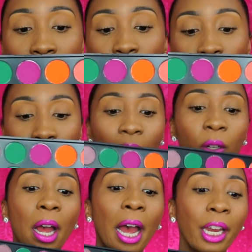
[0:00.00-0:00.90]
I know
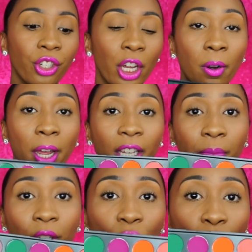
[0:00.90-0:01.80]
yellow eyeshadow has
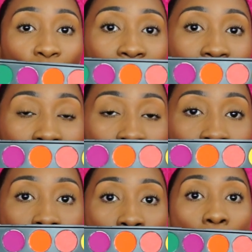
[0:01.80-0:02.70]
been trending
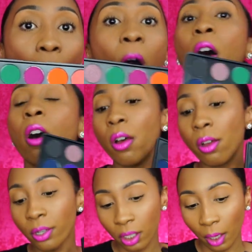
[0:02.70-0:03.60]

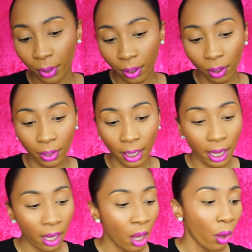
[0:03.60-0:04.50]
all summer,
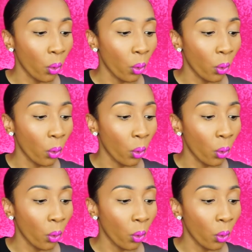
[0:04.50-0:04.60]
okay?